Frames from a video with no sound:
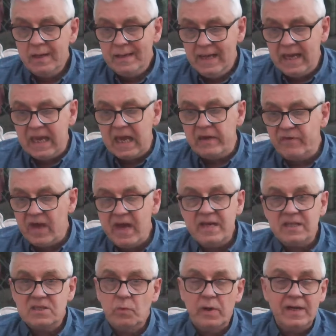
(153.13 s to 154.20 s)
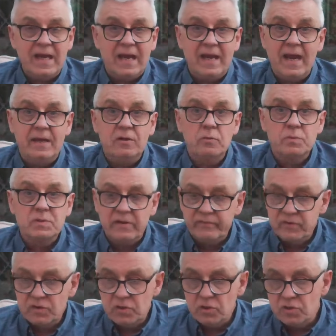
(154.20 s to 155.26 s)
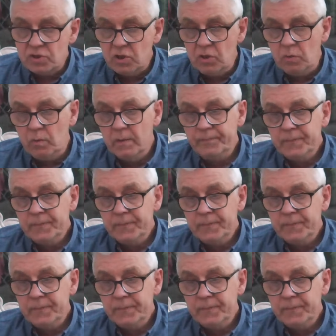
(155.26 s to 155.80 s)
He gave it eight to one again. It ended up seven to two.